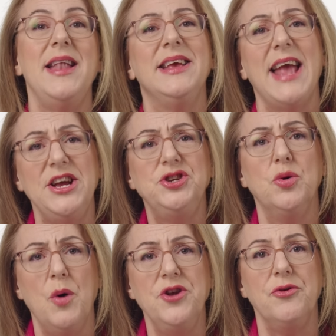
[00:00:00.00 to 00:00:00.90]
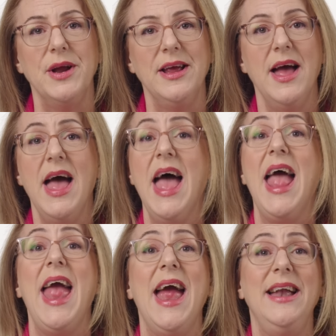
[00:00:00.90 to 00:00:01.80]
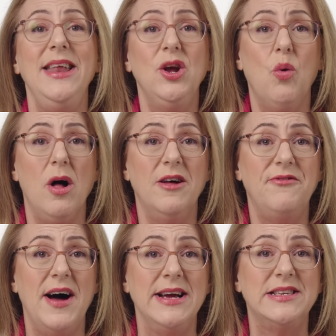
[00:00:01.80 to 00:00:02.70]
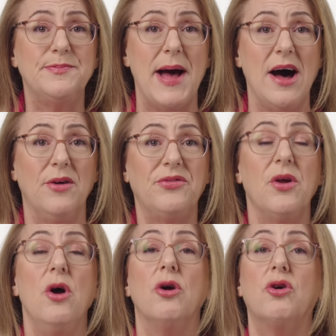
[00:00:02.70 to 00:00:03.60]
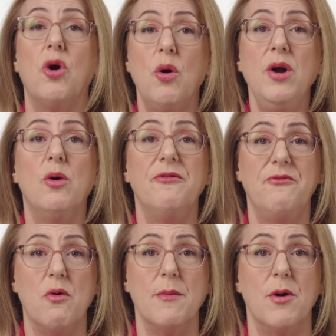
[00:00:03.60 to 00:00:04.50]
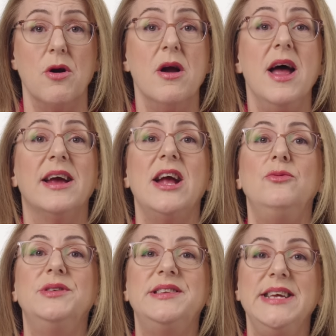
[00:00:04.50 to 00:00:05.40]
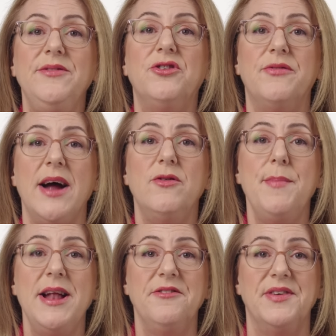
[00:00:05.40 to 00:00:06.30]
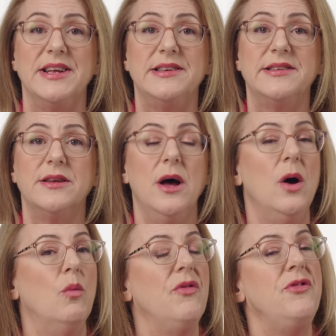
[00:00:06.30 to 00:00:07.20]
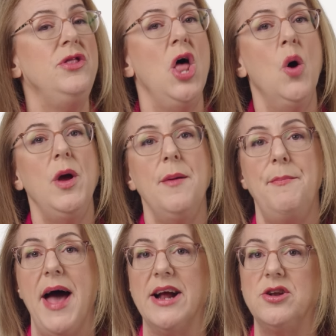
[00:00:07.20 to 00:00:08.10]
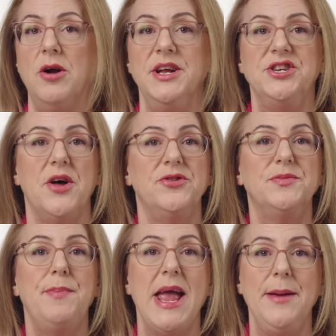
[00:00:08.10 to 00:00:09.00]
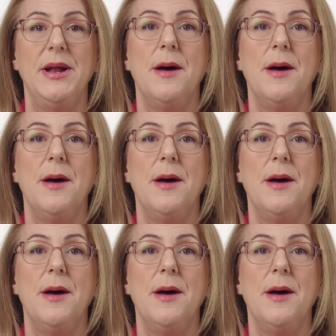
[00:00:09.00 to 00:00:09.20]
And in case you're wondering, any qualifying spouse, current or former, can receive survivor benefits, with no impact on each other's payment